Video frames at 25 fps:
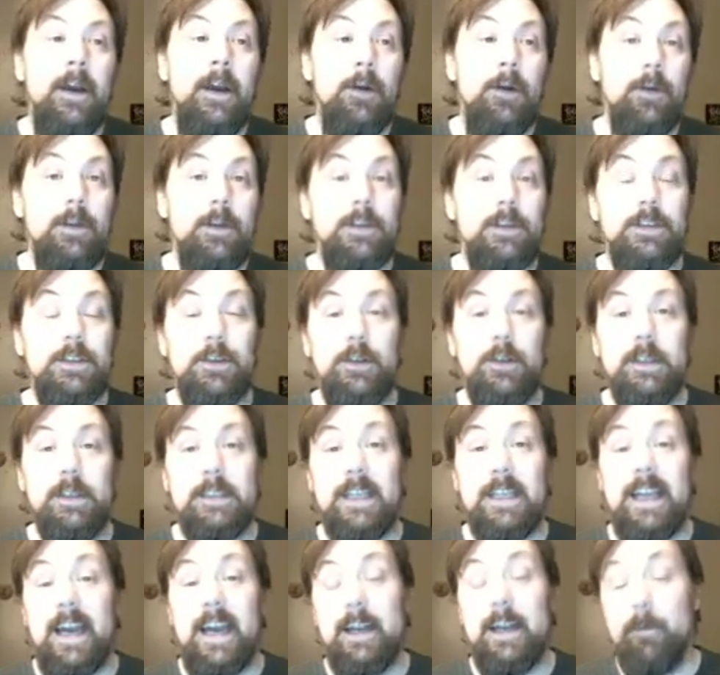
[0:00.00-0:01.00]
with students
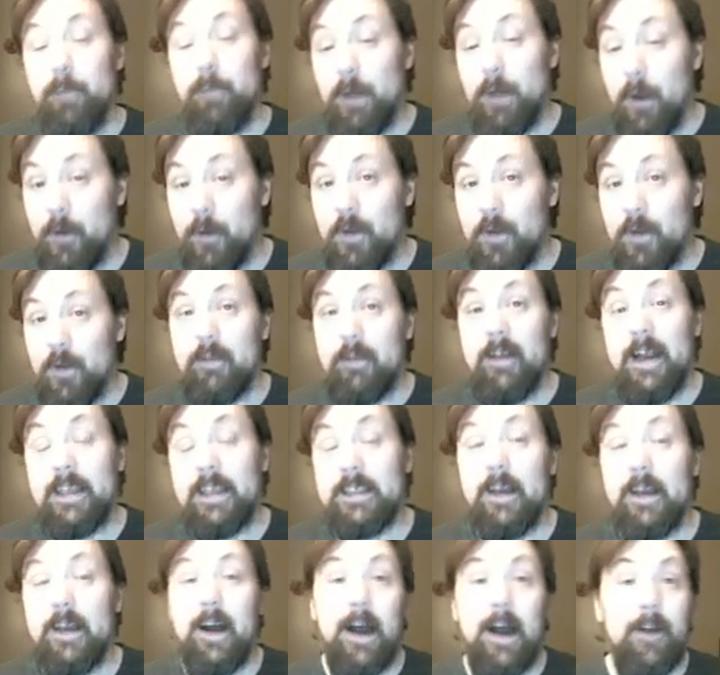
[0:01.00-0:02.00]
that kind of blow the
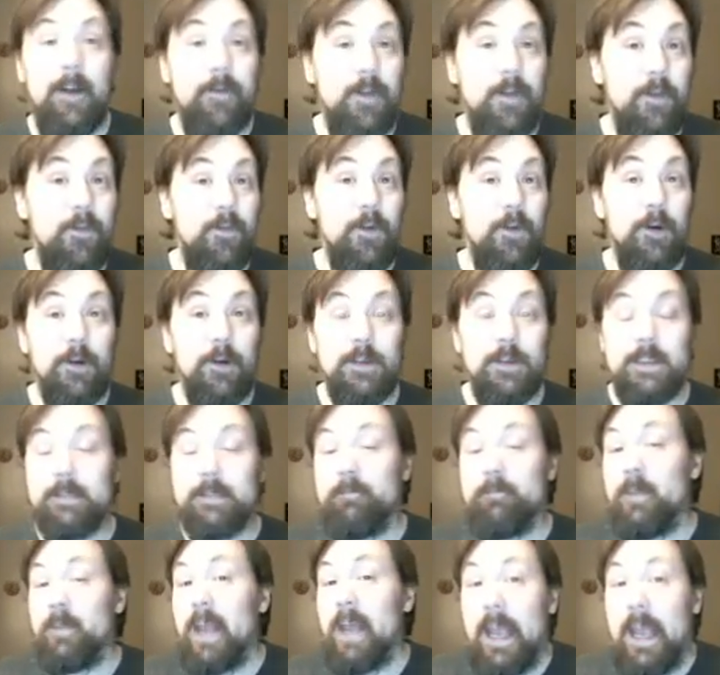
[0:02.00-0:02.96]
class off the first